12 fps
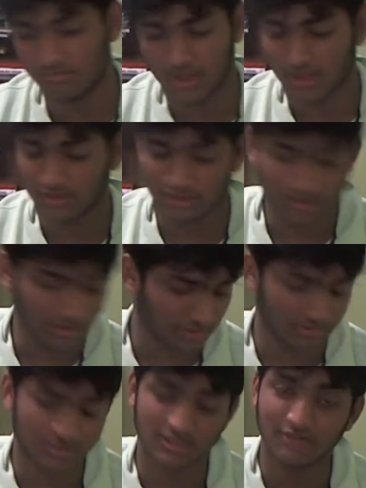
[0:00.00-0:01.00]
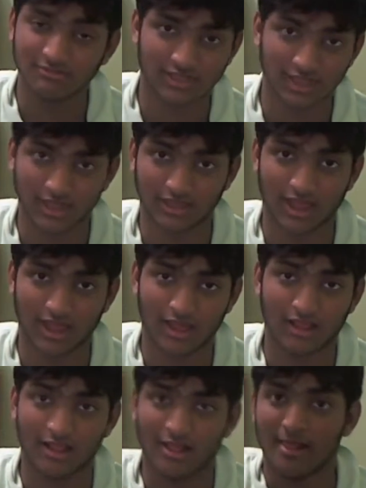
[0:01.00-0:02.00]
"Hey Lily," or something like that,
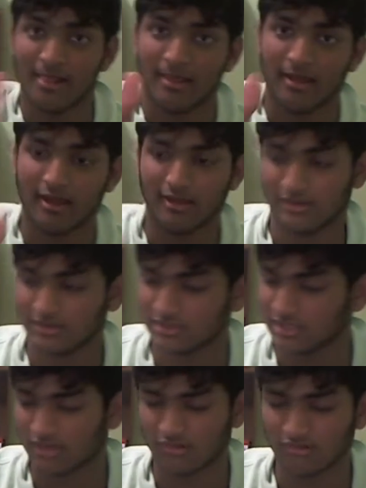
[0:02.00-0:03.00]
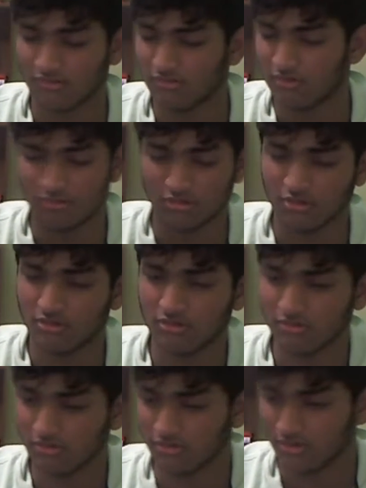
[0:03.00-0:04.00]
and it's like, "Oh,
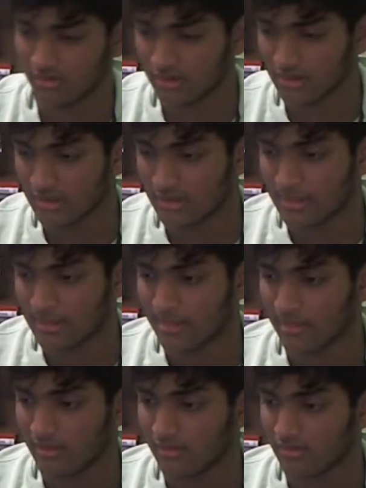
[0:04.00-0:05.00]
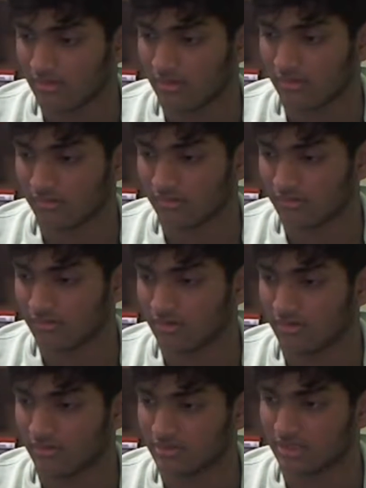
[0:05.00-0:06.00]
who?" Like,
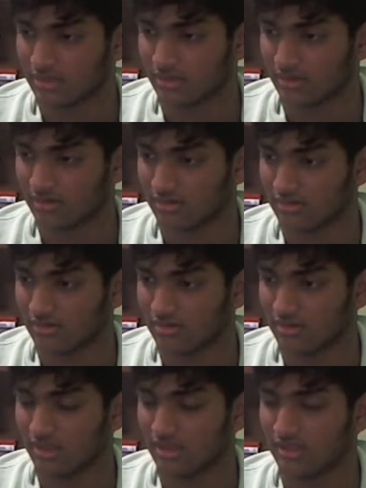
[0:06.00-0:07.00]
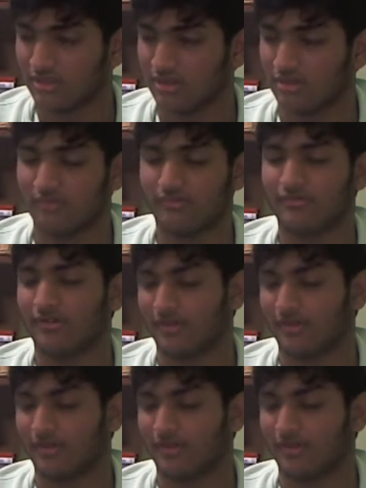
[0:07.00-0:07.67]
no, it's like, and no, fuck.